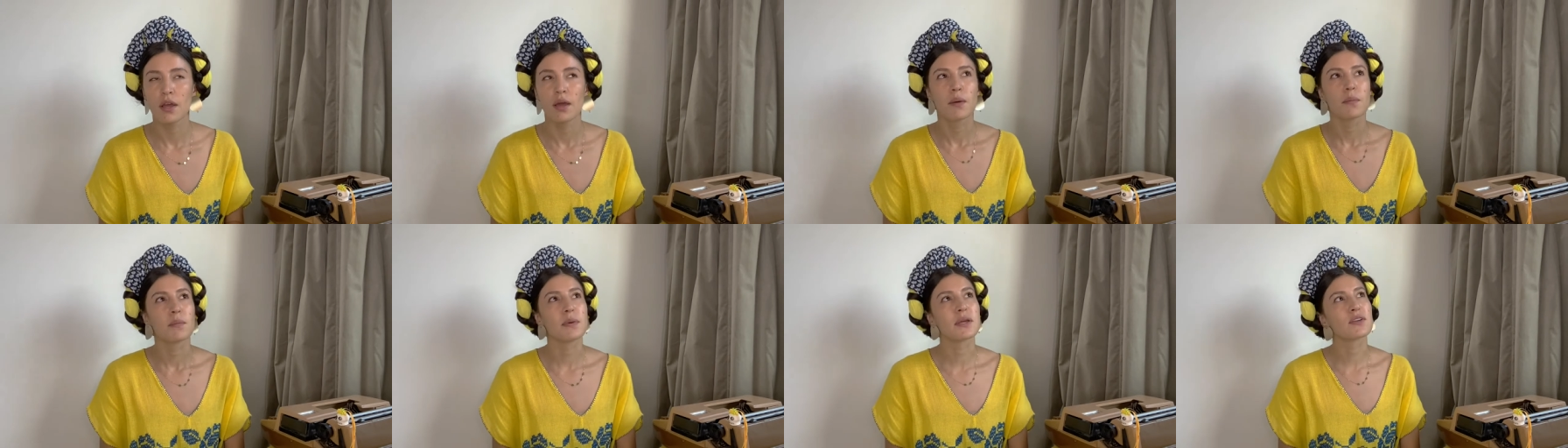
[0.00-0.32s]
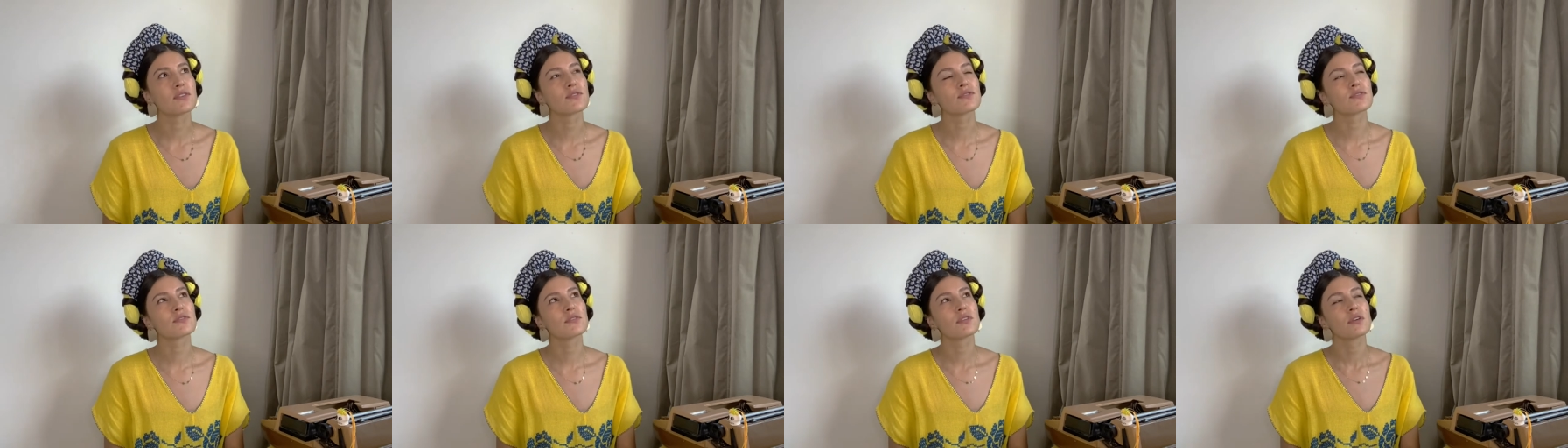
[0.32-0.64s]

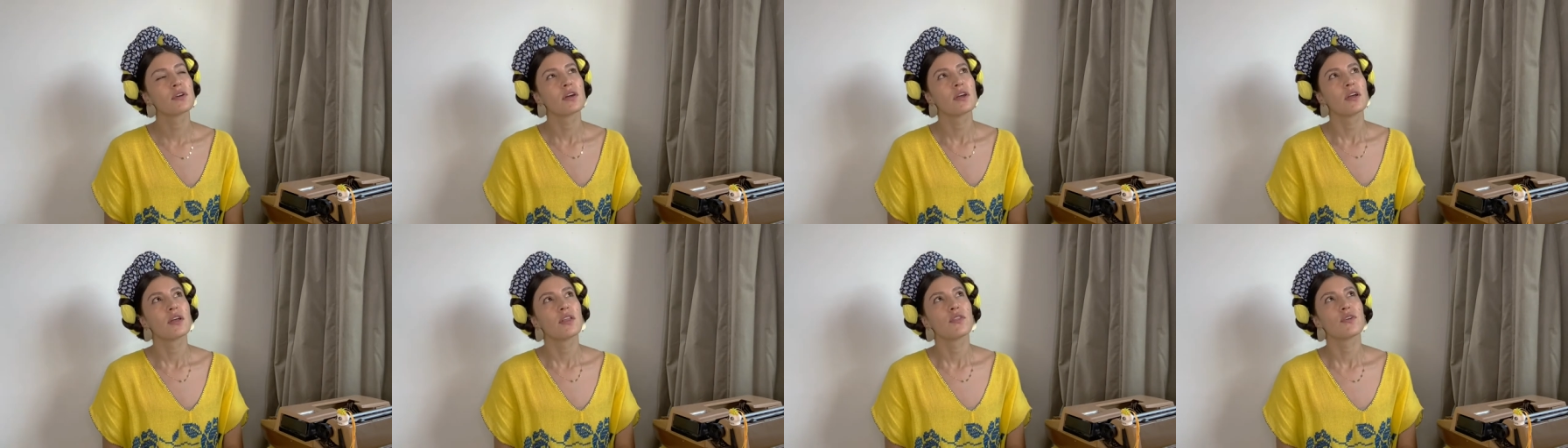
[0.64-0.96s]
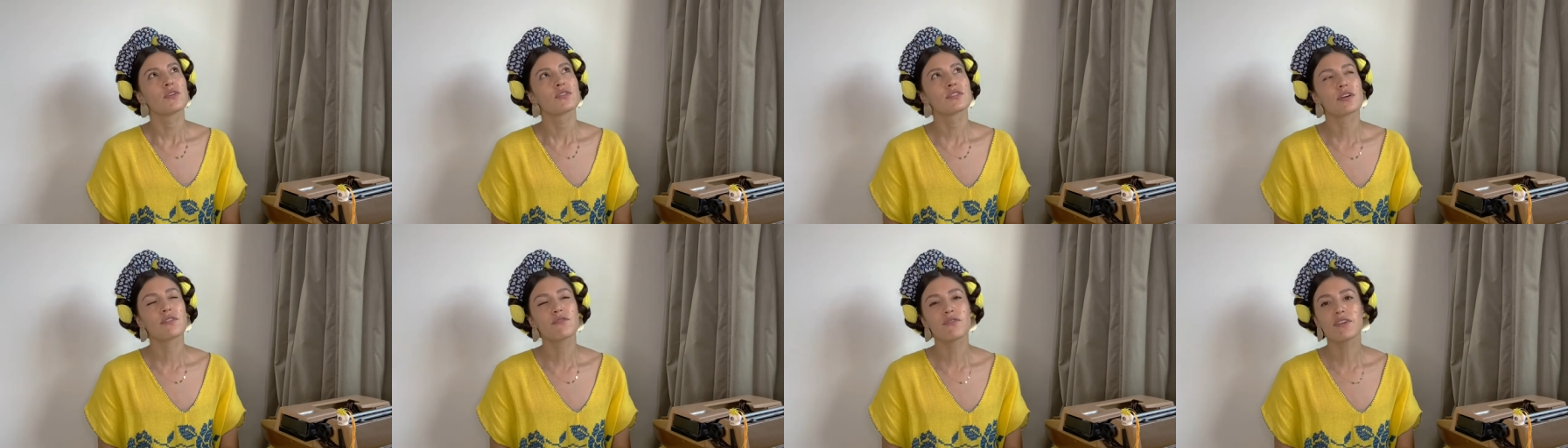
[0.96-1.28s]
Because
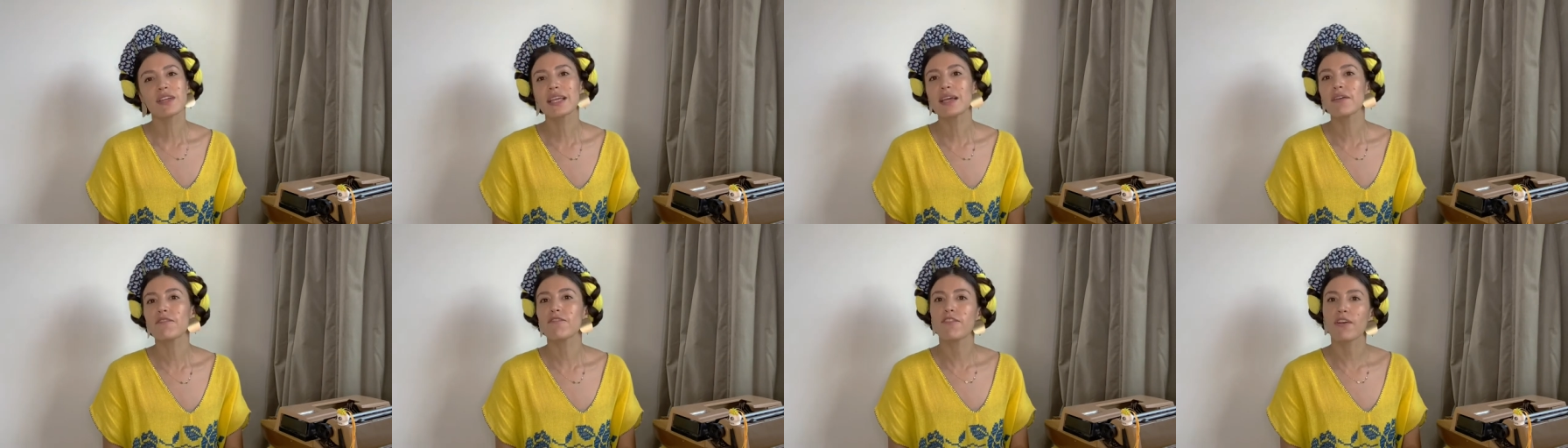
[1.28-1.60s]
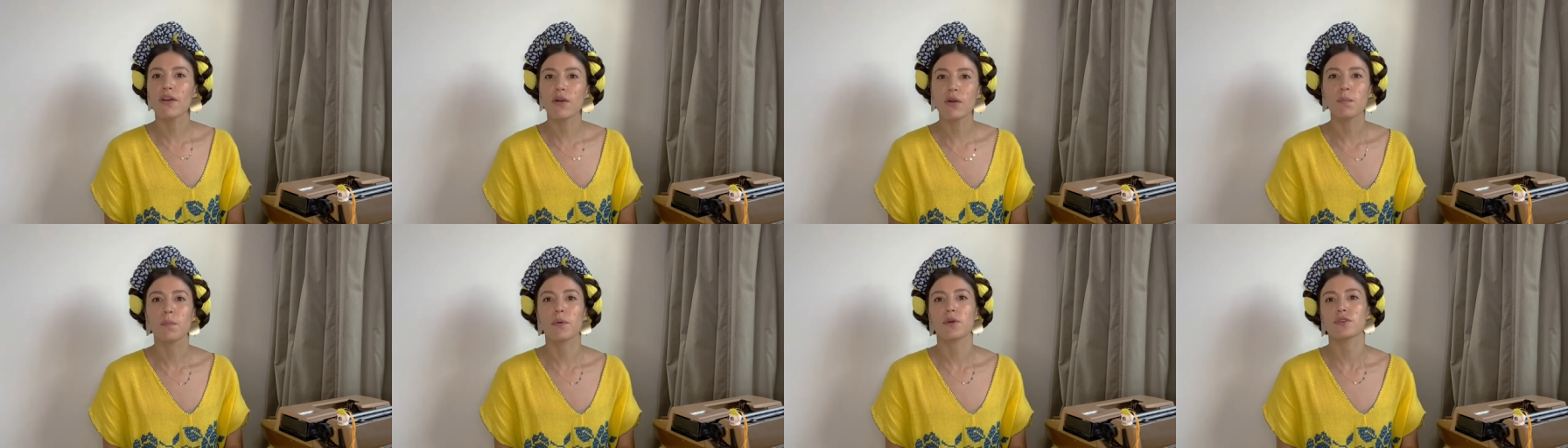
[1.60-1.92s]
there's something
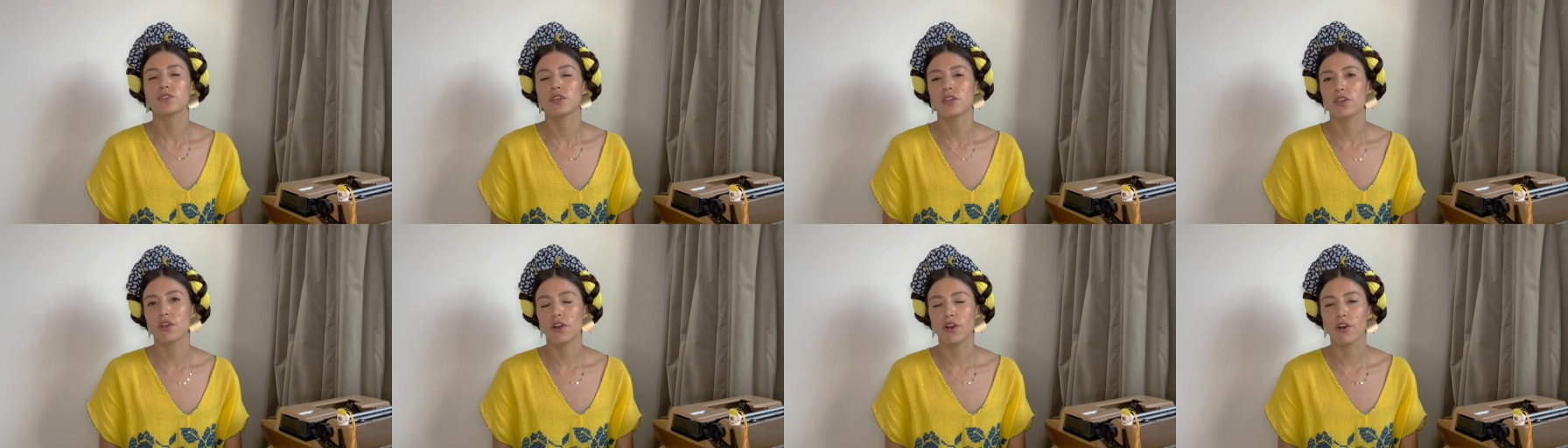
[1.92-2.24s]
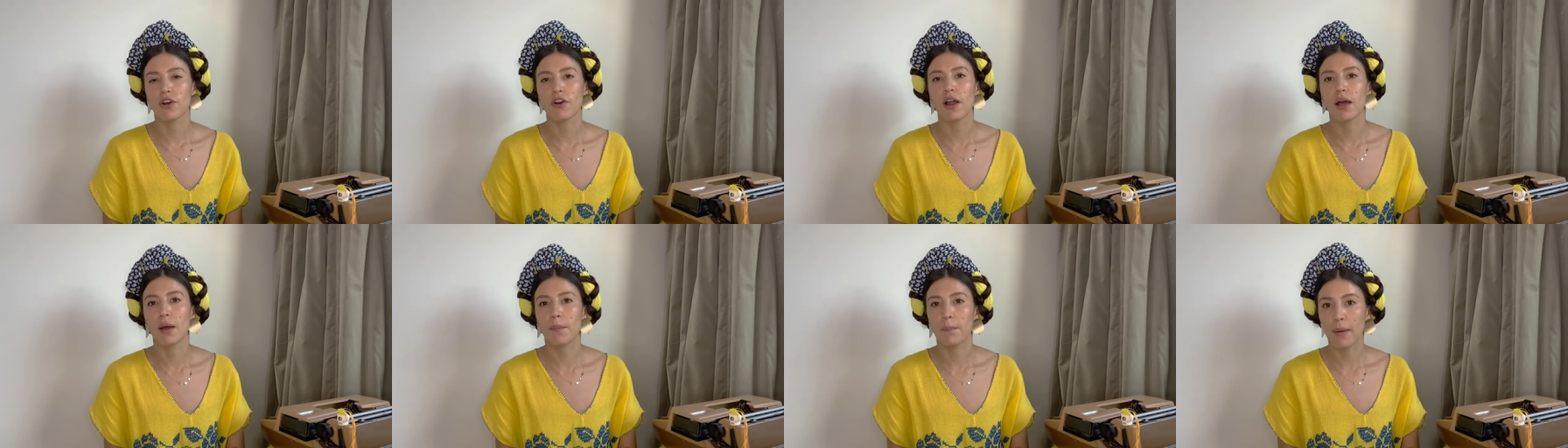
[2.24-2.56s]
very
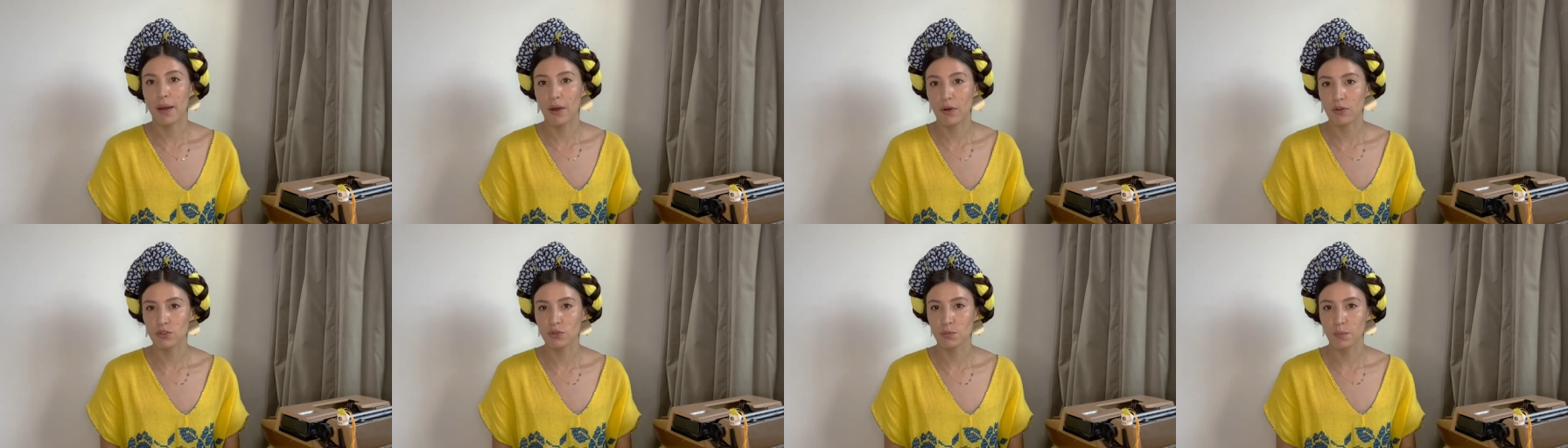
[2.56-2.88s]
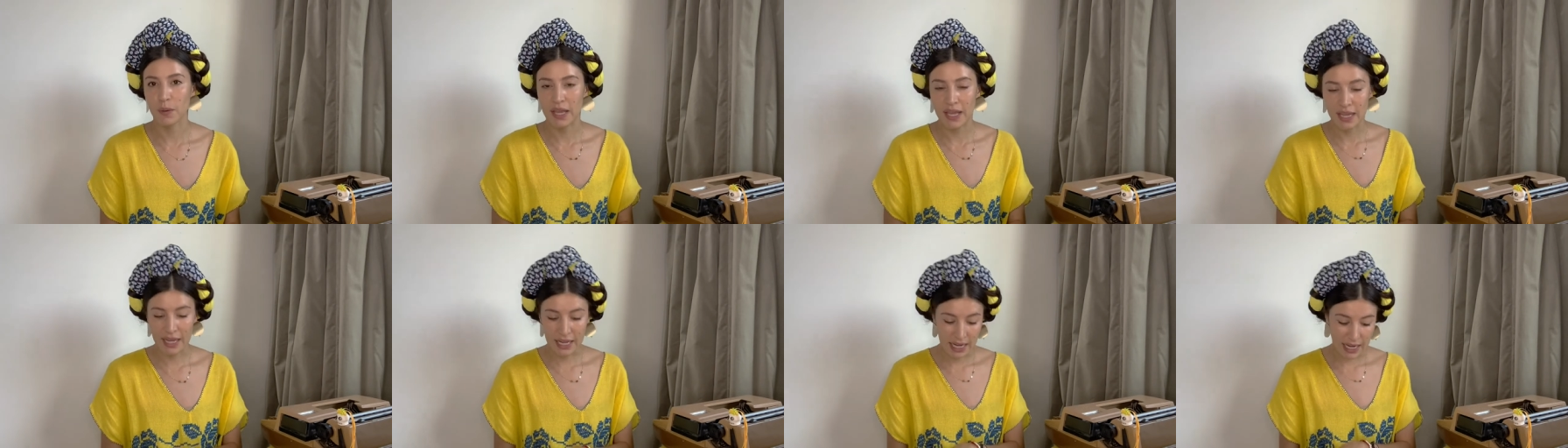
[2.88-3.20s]
particular about
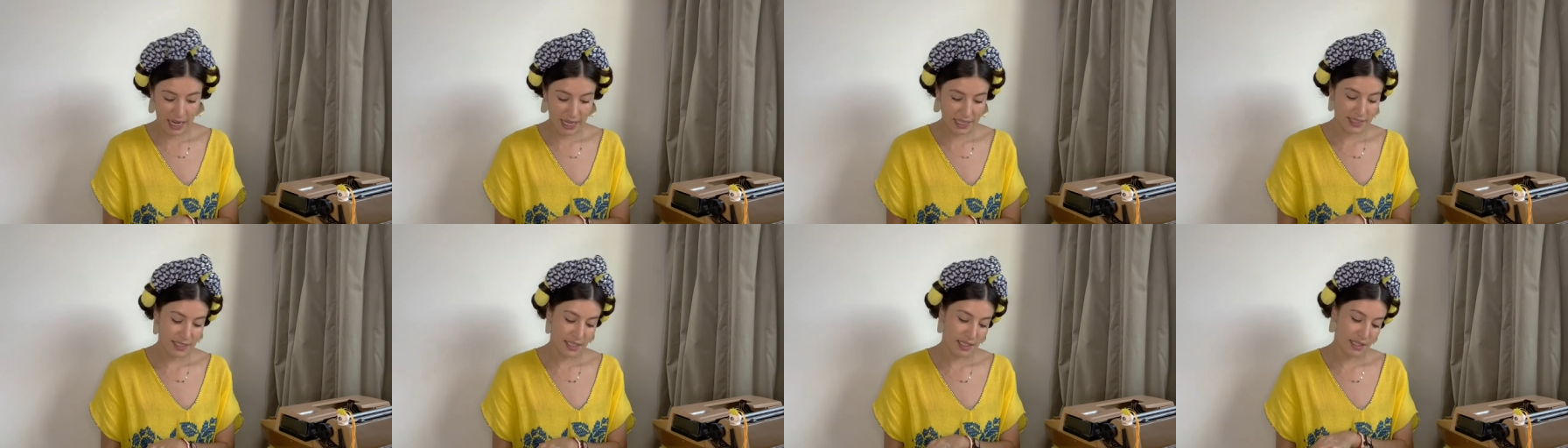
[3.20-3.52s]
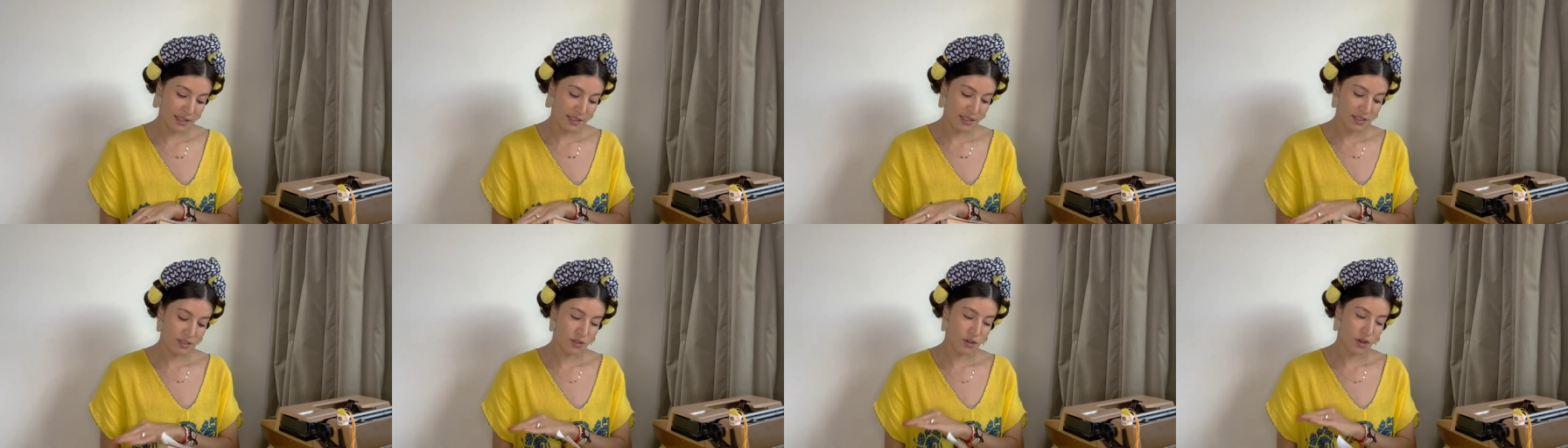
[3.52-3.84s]
being a Latin in
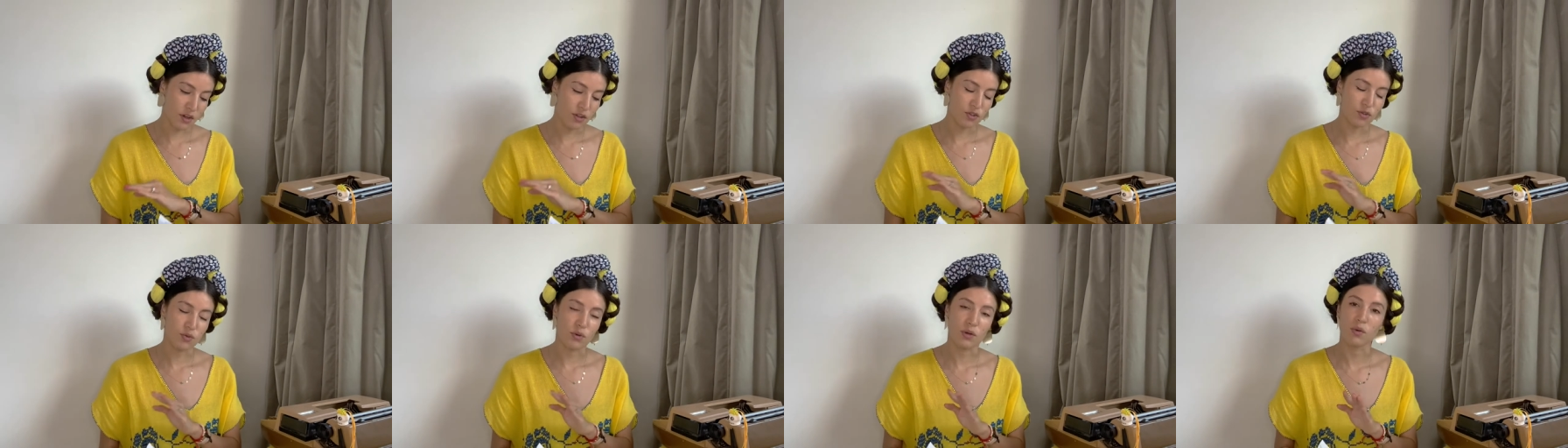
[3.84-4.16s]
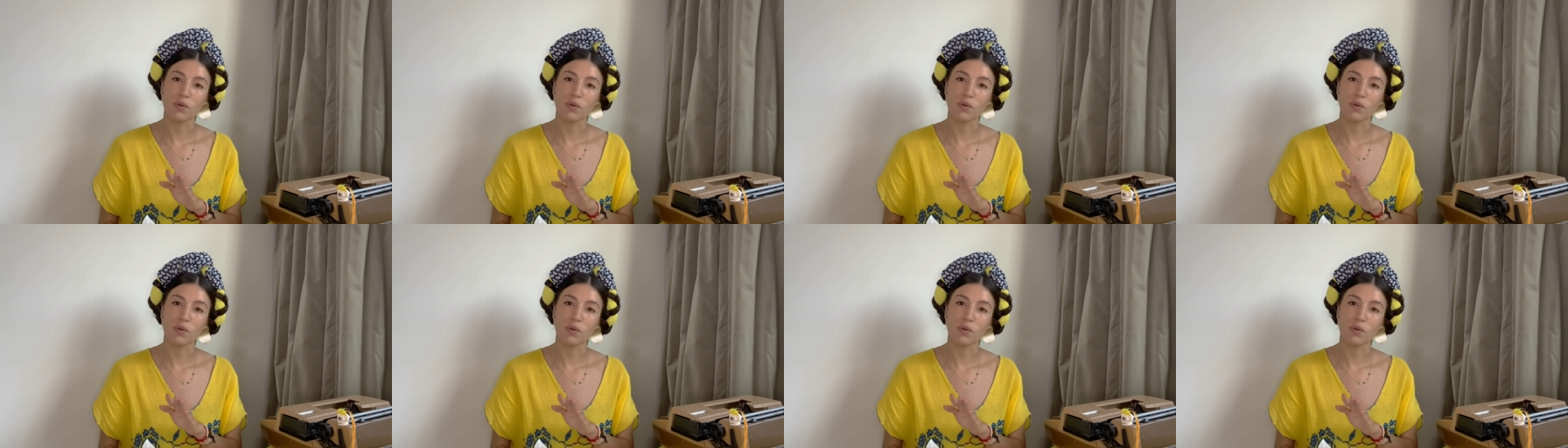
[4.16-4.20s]
this country,